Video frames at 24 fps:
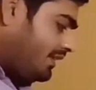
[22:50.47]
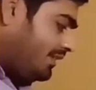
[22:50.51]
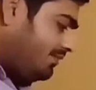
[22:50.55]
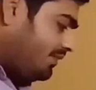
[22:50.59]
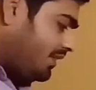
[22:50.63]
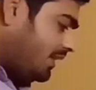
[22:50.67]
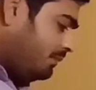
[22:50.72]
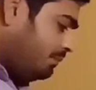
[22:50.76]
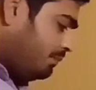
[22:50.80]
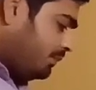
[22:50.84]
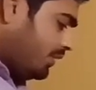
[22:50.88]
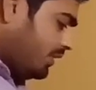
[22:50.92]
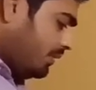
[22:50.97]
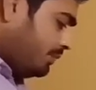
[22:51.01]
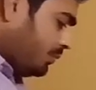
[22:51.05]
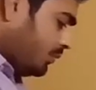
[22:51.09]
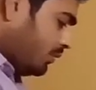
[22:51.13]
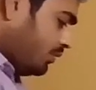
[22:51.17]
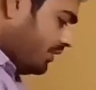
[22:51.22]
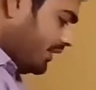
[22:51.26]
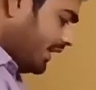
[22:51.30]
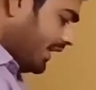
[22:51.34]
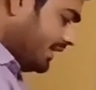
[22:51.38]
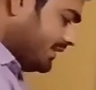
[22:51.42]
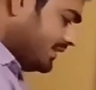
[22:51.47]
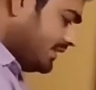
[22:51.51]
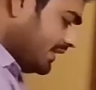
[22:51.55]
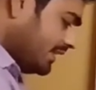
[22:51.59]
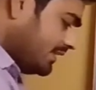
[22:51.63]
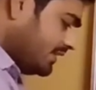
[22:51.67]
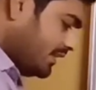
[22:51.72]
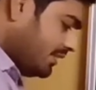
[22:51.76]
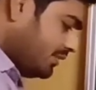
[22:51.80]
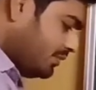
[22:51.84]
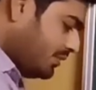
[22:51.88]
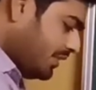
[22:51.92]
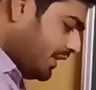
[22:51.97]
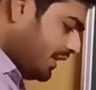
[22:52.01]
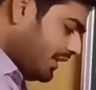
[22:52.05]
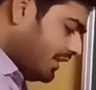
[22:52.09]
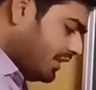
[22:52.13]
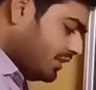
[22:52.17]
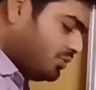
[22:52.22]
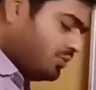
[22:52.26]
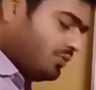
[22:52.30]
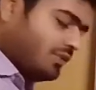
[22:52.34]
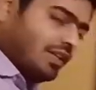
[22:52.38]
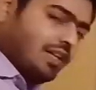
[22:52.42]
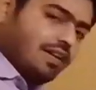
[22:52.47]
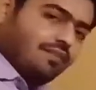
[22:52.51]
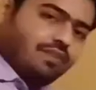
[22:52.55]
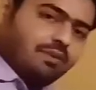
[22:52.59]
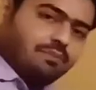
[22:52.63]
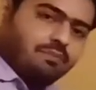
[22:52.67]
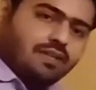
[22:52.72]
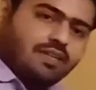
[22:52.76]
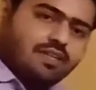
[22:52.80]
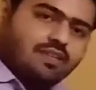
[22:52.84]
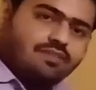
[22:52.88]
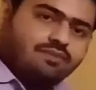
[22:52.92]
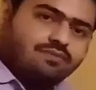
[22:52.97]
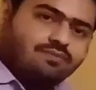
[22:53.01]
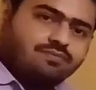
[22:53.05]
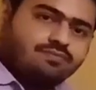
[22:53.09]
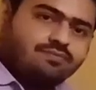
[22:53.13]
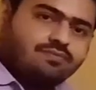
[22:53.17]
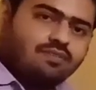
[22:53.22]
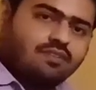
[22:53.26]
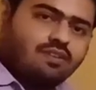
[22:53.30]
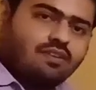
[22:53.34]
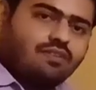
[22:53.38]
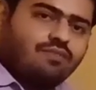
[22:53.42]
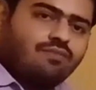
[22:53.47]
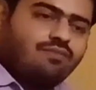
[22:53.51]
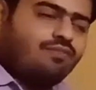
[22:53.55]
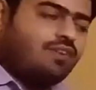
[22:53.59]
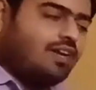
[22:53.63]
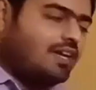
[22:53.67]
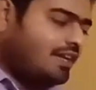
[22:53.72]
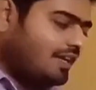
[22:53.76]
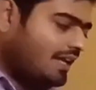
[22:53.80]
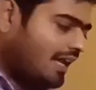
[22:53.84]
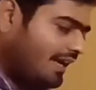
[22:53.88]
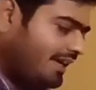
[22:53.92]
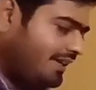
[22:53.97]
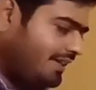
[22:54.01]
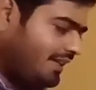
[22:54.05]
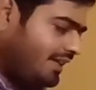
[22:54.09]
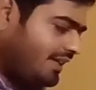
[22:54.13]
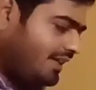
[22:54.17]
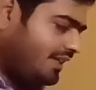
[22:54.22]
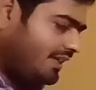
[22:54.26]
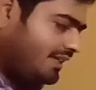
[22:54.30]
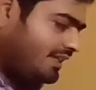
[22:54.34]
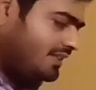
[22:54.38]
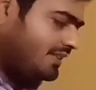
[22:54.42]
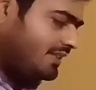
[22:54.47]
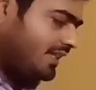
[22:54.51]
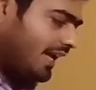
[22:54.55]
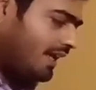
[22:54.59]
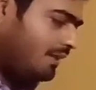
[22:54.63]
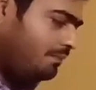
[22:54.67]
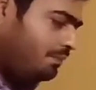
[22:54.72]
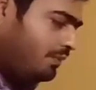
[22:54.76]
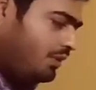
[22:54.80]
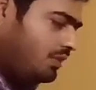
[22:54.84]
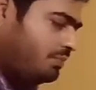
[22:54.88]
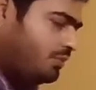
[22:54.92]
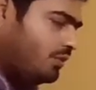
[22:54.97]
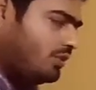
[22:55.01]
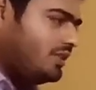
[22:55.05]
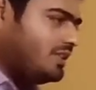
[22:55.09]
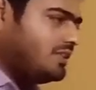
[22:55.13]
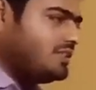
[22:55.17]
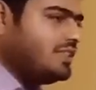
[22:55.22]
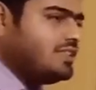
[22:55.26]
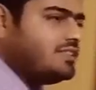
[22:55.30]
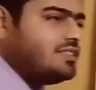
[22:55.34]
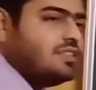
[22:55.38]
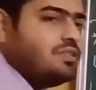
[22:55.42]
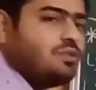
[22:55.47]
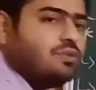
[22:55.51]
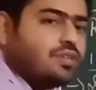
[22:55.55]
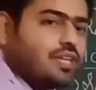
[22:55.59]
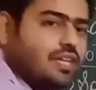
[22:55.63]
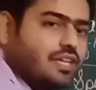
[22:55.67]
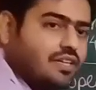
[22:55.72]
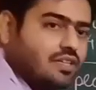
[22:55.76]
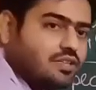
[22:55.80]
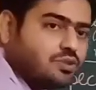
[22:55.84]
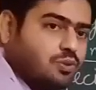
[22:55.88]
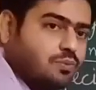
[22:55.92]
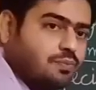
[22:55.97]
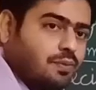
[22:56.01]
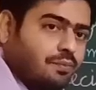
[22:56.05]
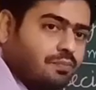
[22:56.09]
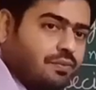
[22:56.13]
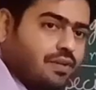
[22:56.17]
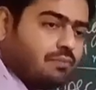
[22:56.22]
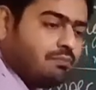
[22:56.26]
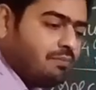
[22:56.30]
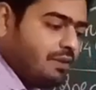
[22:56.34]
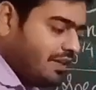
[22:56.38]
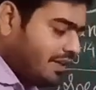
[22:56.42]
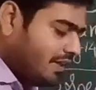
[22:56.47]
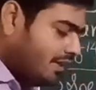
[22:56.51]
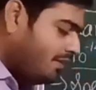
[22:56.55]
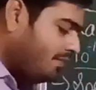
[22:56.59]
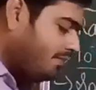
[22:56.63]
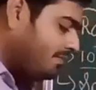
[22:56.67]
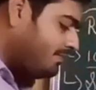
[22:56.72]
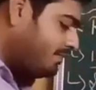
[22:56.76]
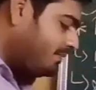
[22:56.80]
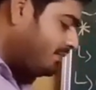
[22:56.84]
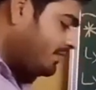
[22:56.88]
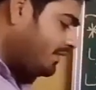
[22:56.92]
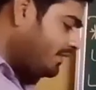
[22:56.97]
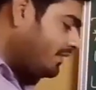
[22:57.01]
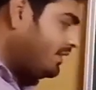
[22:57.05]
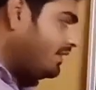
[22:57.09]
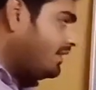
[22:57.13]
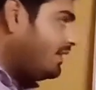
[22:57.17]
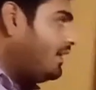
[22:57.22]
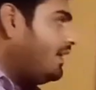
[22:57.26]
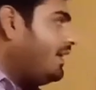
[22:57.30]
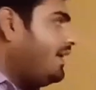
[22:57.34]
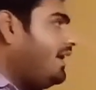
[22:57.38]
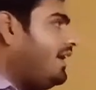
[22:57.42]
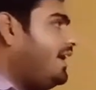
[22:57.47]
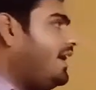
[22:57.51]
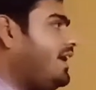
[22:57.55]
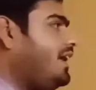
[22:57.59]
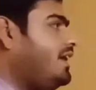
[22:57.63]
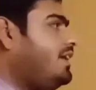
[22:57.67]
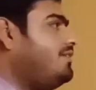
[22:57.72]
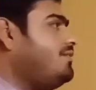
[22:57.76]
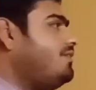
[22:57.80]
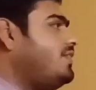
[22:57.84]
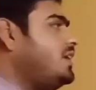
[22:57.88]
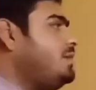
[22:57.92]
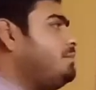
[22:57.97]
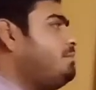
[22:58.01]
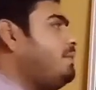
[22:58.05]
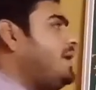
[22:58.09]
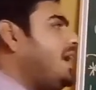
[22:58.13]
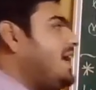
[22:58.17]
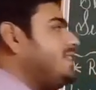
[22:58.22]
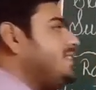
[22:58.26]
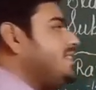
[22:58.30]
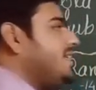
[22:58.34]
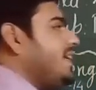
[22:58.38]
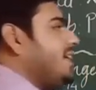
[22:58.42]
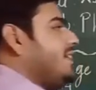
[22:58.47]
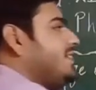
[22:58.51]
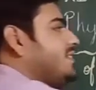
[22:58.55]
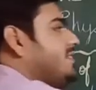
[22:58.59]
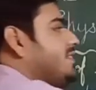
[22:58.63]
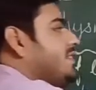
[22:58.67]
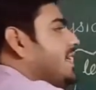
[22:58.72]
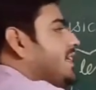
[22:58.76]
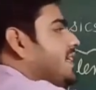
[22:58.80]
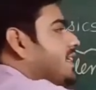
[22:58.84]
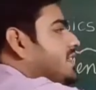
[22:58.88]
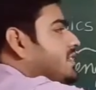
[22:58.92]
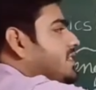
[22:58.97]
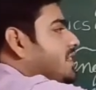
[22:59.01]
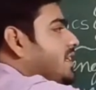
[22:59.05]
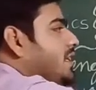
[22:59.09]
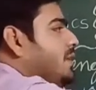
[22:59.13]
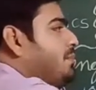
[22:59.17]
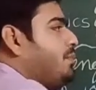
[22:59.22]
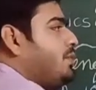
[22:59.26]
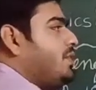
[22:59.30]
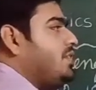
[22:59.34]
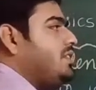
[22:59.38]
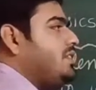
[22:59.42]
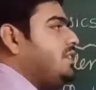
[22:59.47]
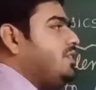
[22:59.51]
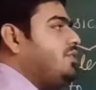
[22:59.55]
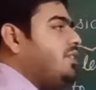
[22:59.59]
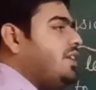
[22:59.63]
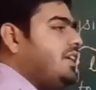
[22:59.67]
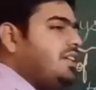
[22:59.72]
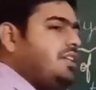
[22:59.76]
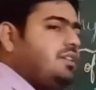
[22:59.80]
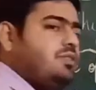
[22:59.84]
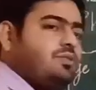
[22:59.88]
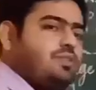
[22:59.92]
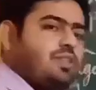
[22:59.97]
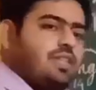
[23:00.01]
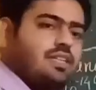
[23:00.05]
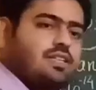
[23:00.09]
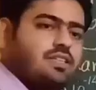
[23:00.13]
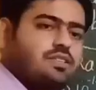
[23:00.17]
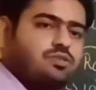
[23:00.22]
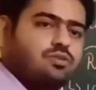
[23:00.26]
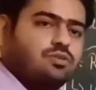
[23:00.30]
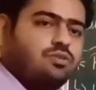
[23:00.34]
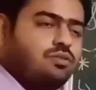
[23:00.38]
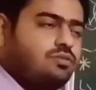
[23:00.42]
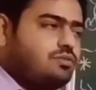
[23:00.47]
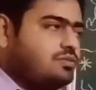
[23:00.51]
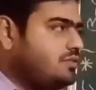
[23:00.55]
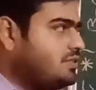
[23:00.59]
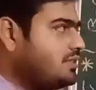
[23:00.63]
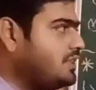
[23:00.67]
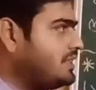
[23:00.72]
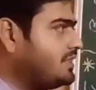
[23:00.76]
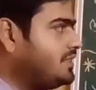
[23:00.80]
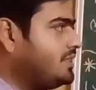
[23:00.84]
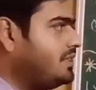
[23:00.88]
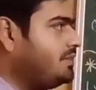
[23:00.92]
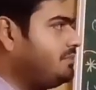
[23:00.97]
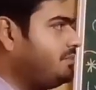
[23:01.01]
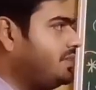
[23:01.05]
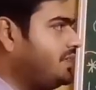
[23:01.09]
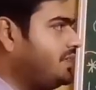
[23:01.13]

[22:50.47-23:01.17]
1.496 into 10 raised to 11 meter. 1 light year, that is 9.46 into 10 raised to 15 meter. And 1 parsec, that is 3.08 into 10 raised to 16